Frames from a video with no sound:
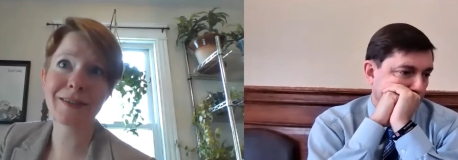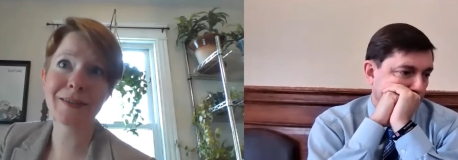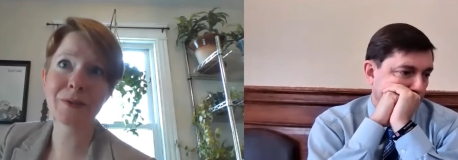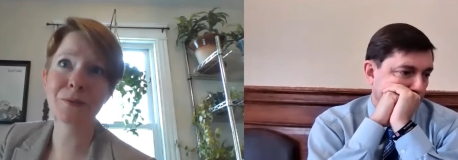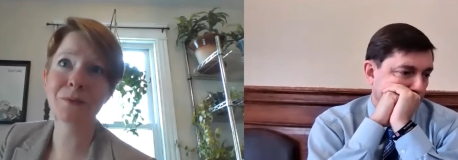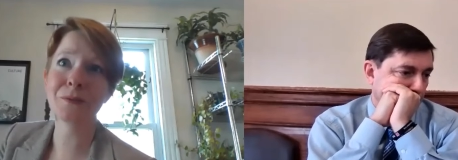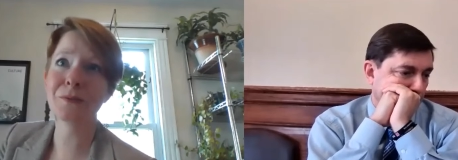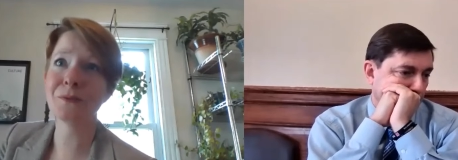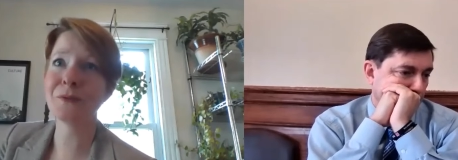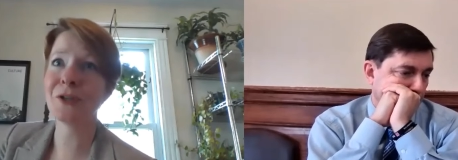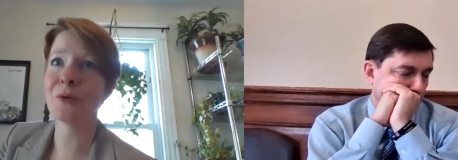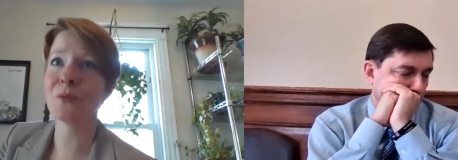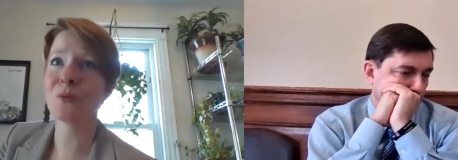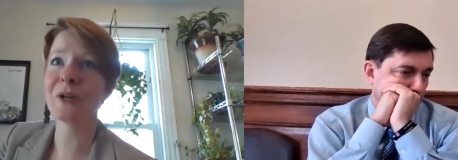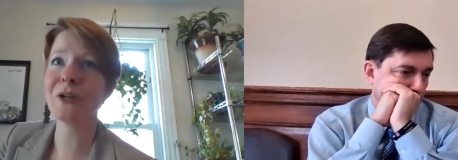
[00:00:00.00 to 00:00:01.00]
Speaker 1: So,
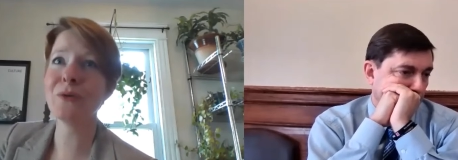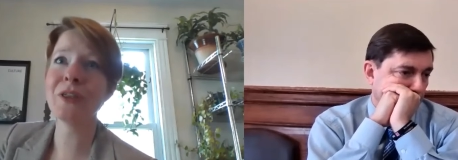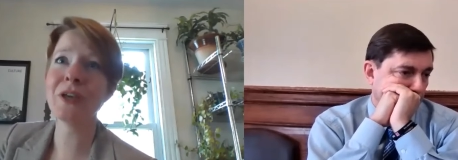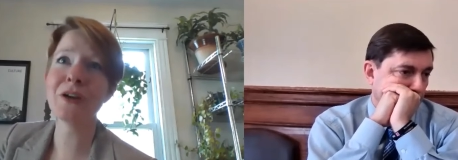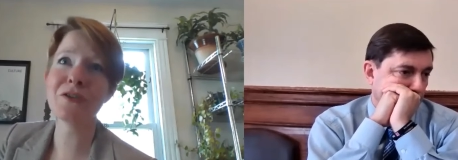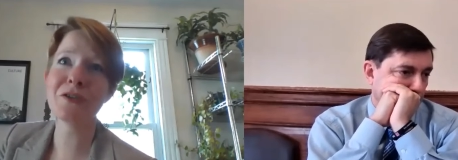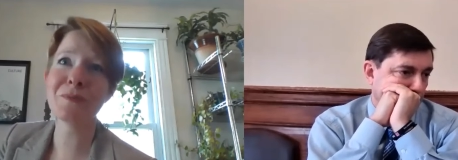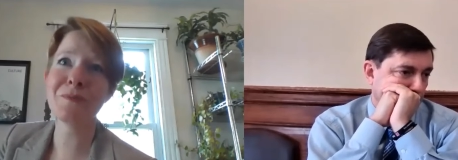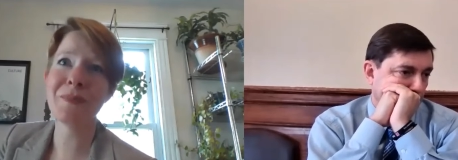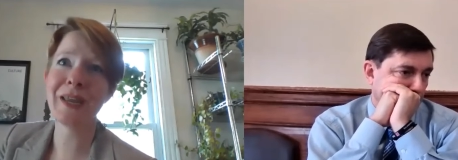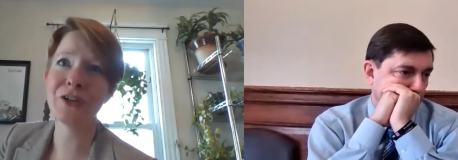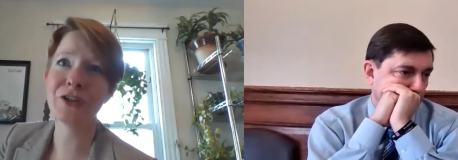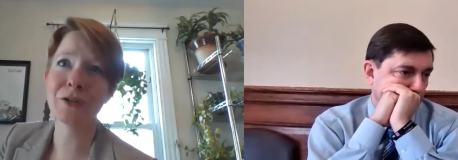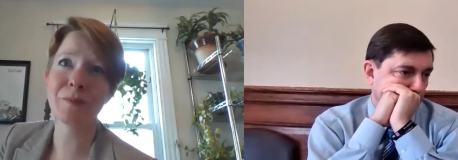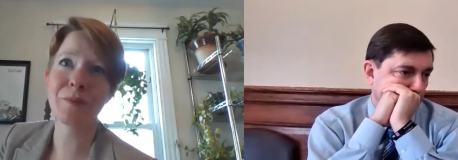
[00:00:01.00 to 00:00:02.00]
you know, what do you think are the
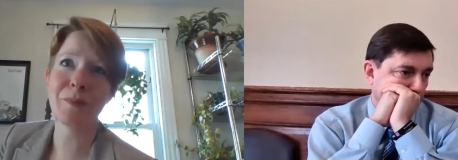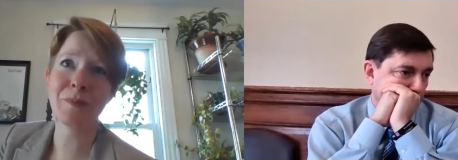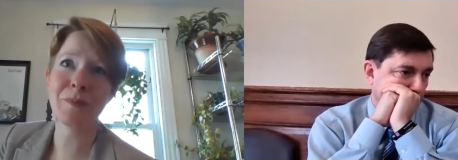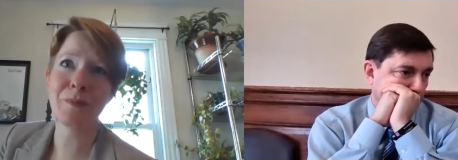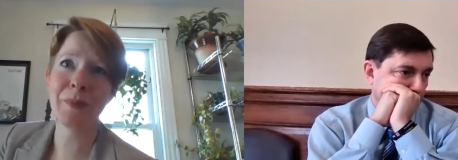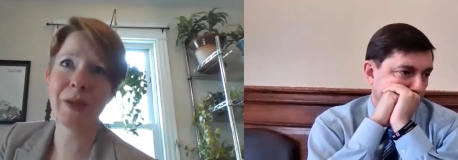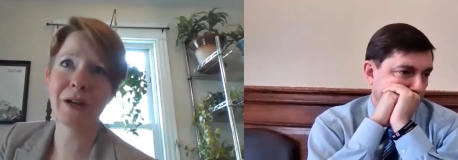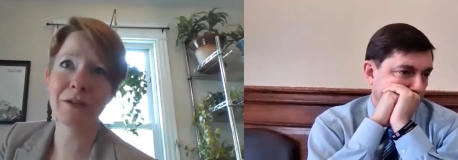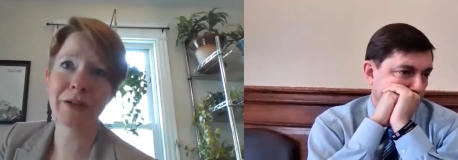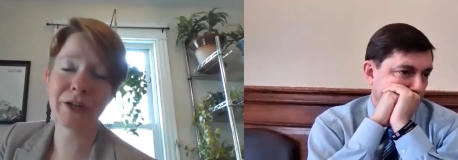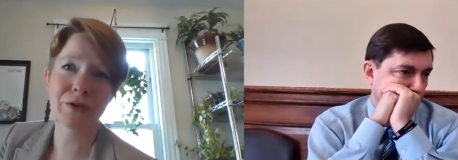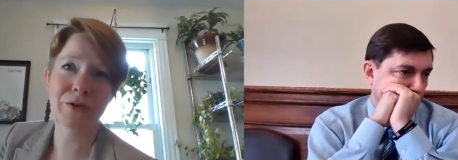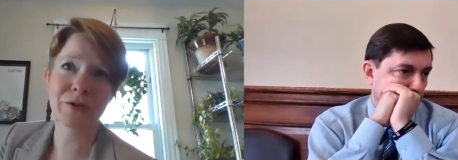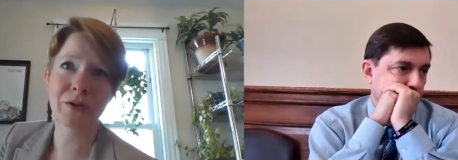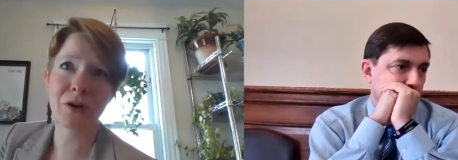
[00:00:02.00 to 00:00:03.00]
major
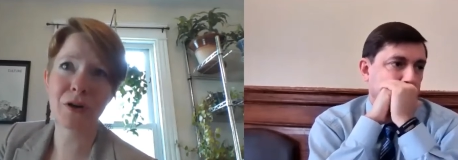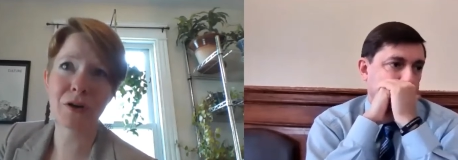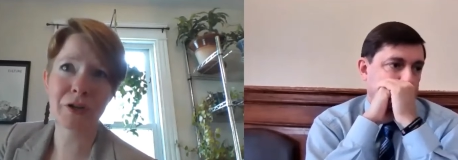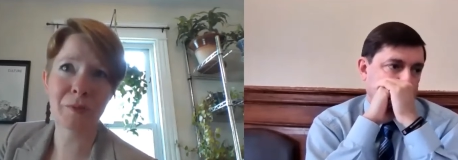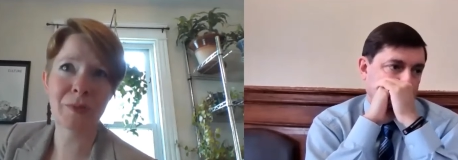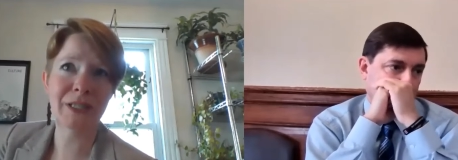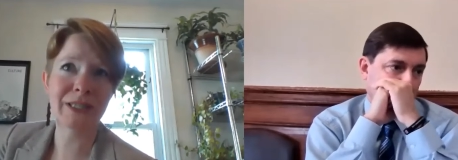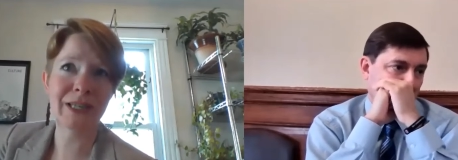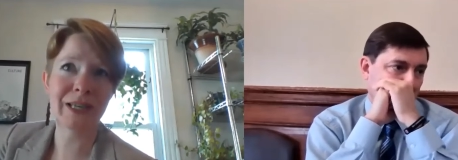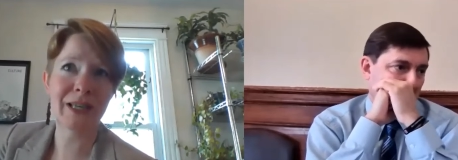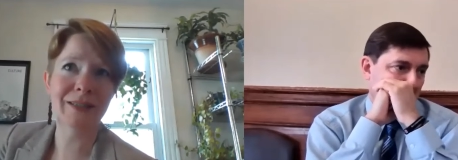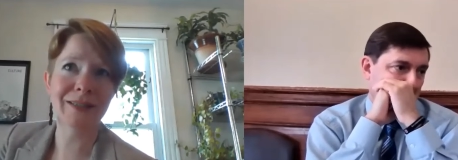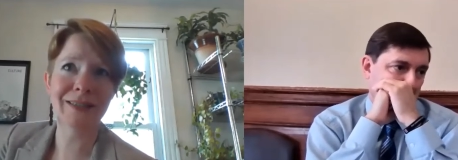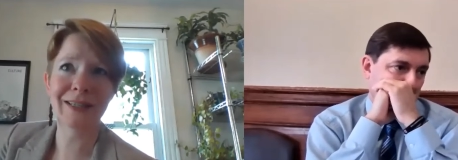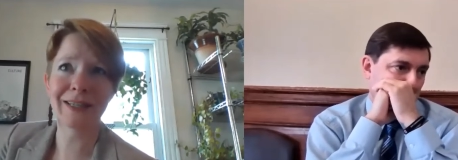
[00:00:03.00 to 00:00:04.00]
barriers or arguments
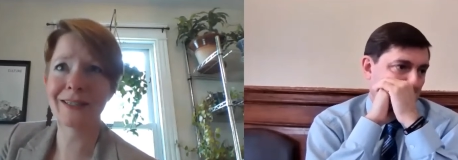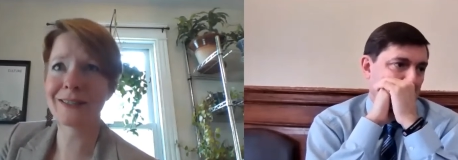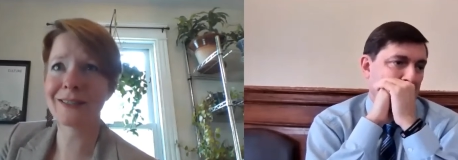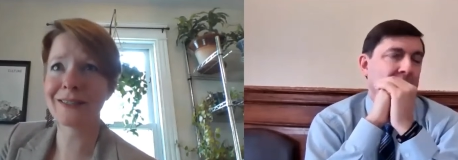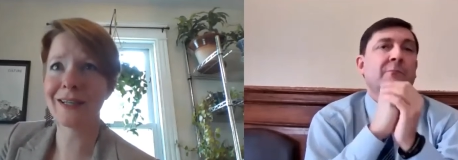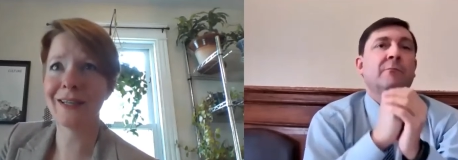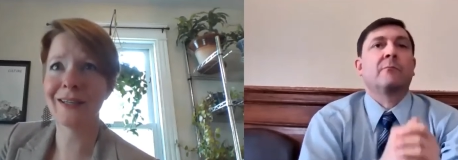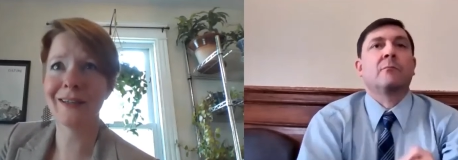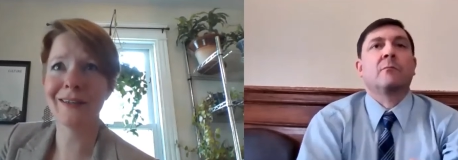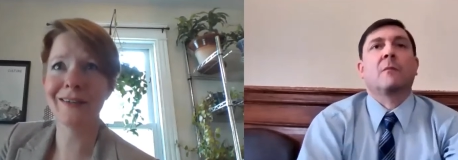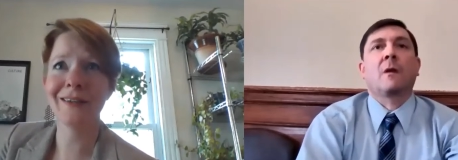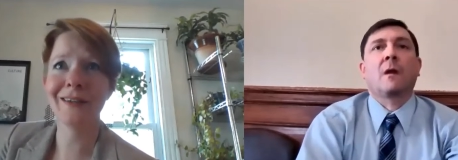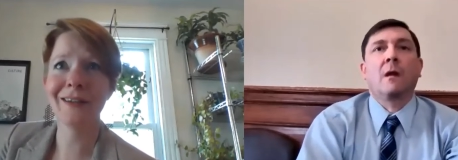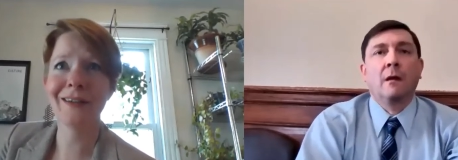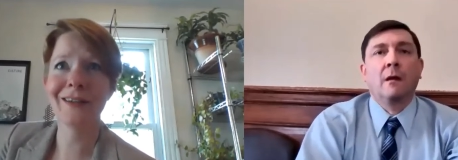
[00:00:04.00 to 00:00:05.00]
against this,
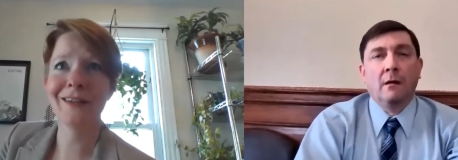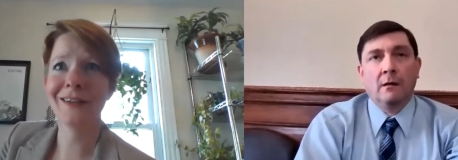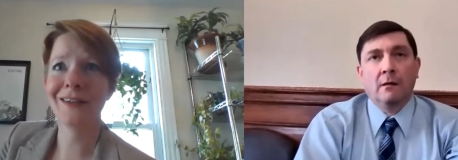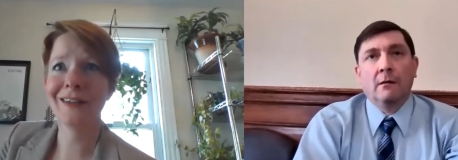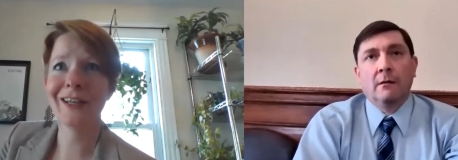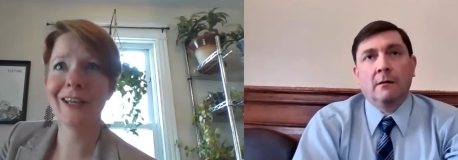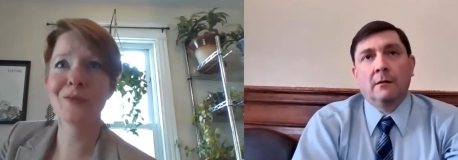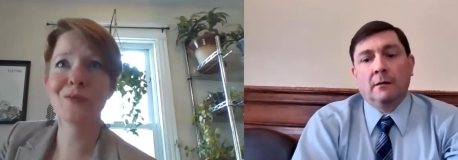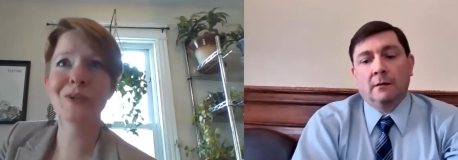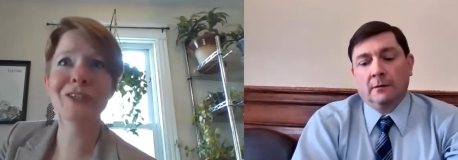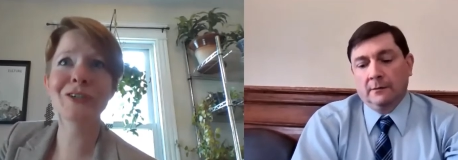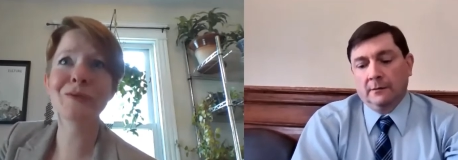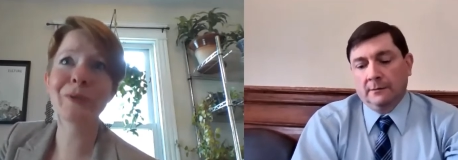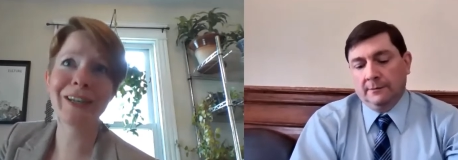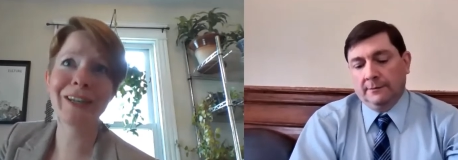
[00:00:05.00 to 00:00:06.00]
and what
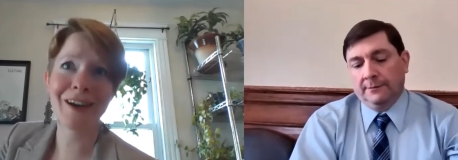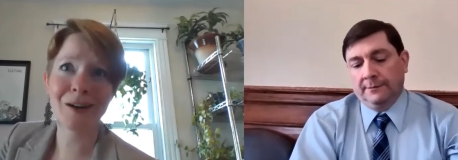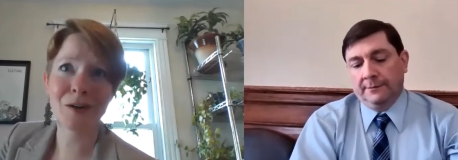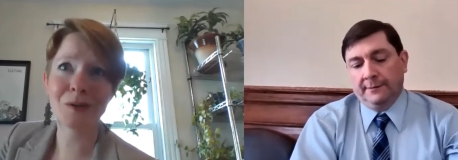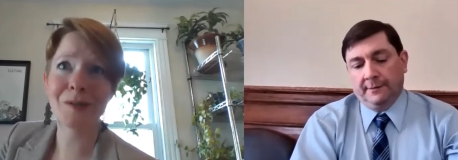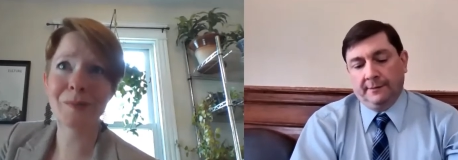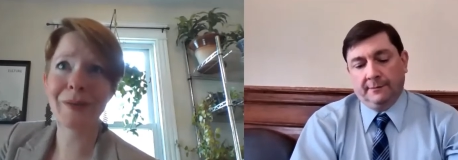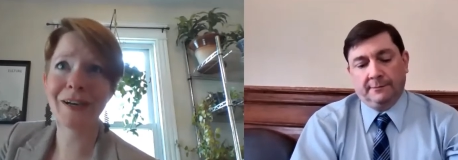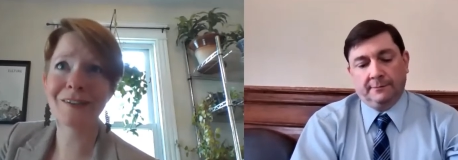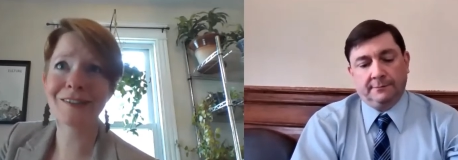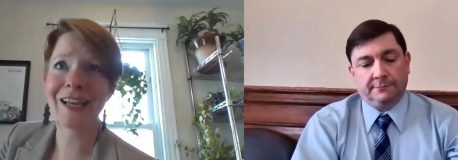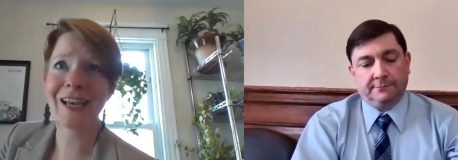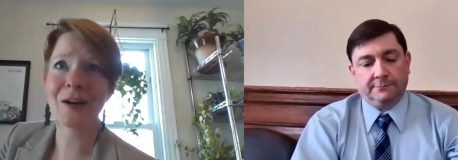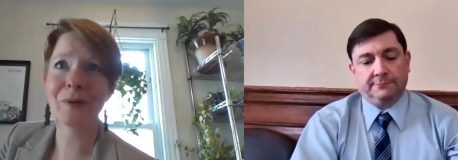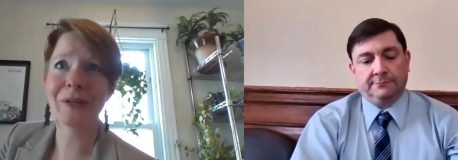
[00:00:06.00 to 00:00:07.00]
should we know
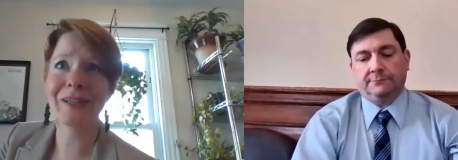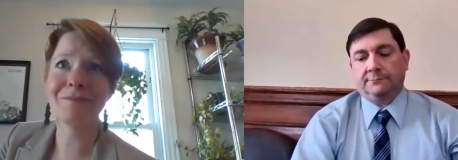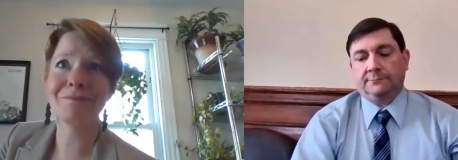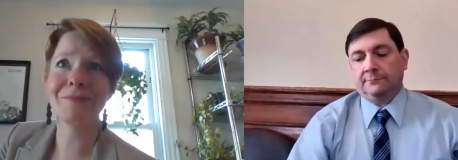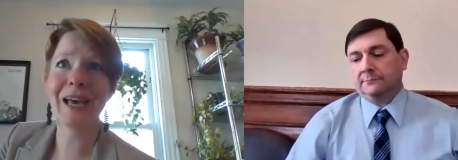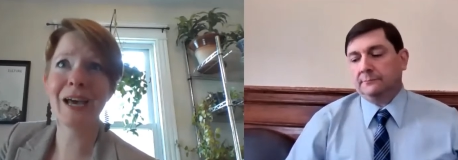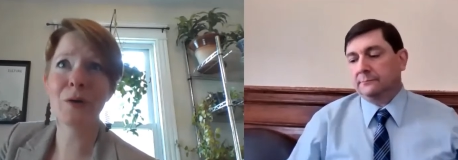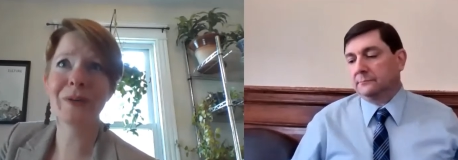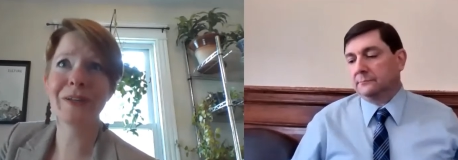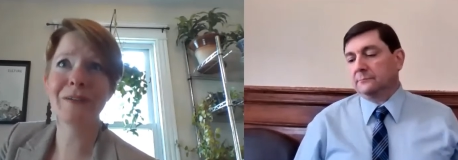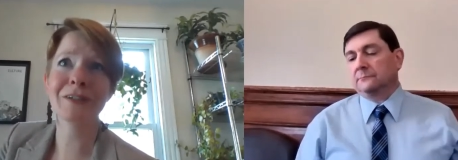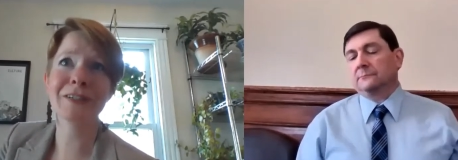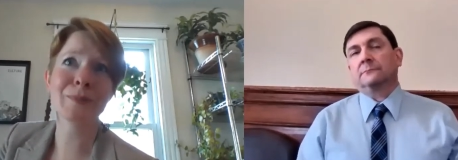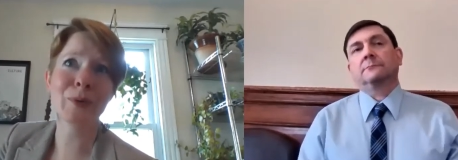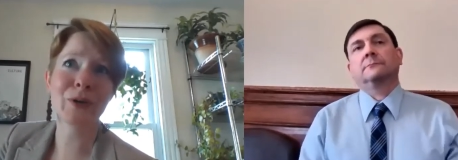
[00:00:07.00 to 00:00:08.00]
about how we
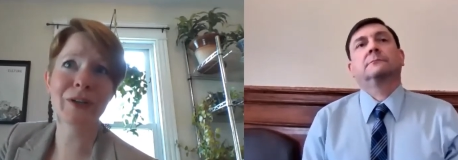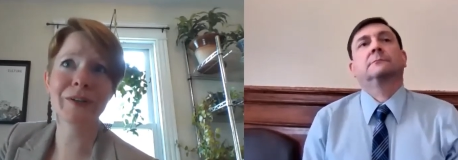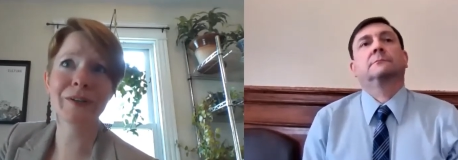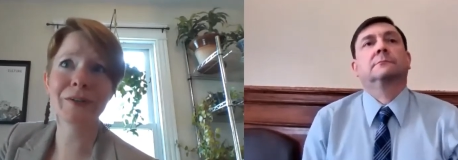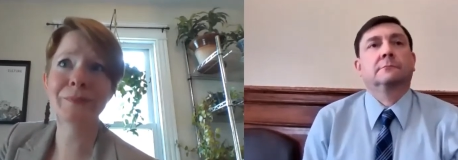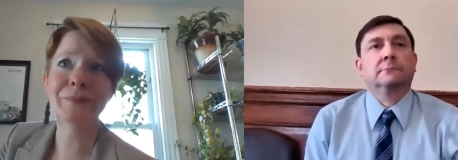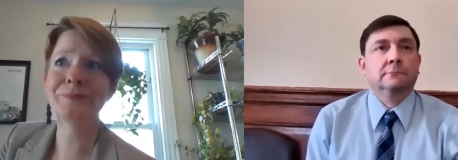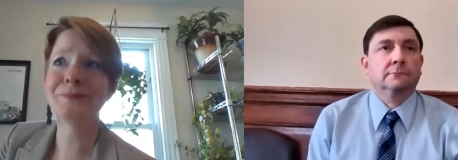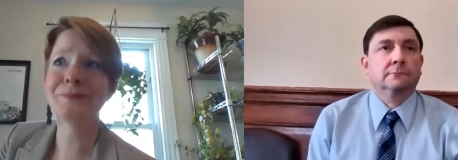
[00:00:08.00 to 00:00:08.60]
respond?